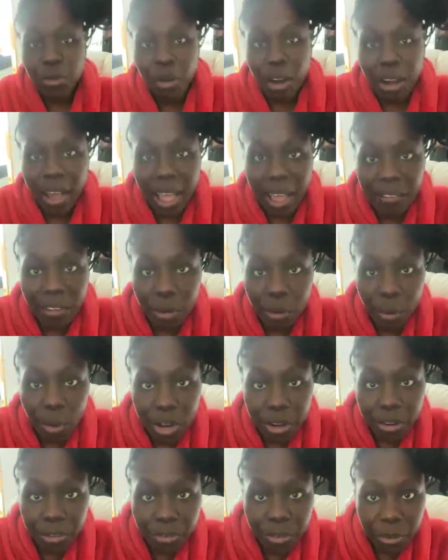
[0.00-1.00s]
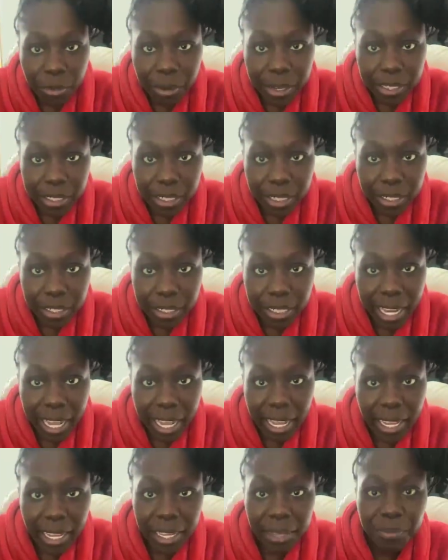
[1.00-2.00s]
all have a wonderful rest of your
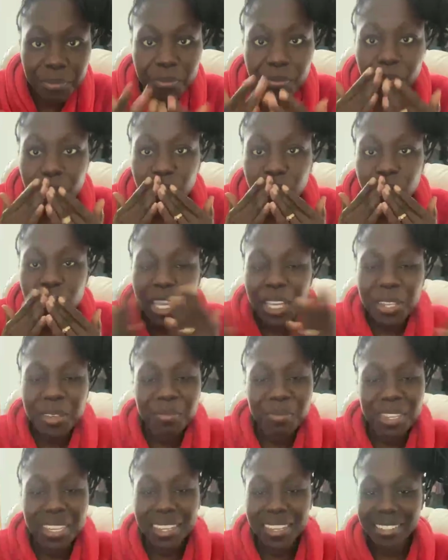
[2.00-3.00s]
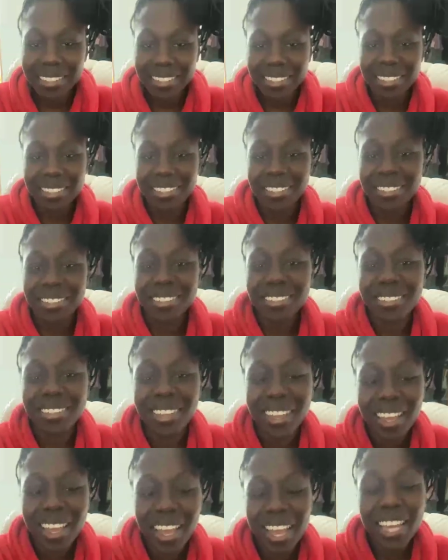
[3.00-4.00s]
day. Peace.
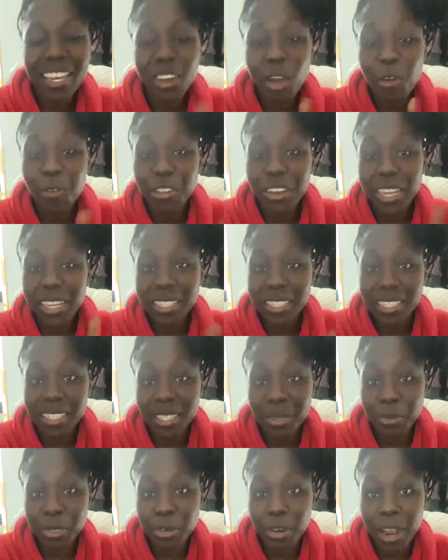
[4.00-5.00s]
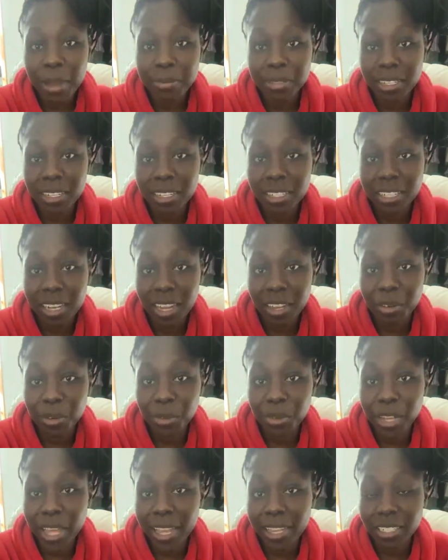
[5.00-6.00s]
And don't forget to subscribe to the
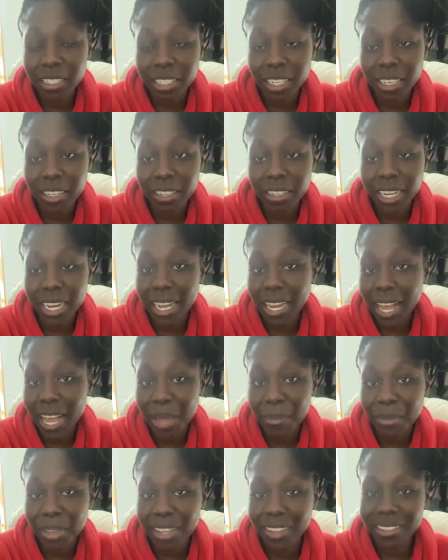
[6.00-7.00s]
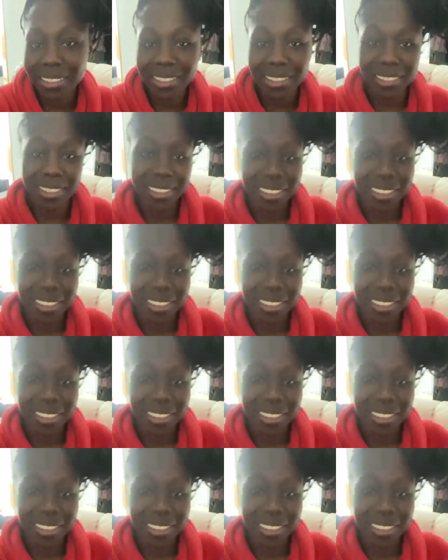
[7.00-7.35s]
channel, like, share, and comment.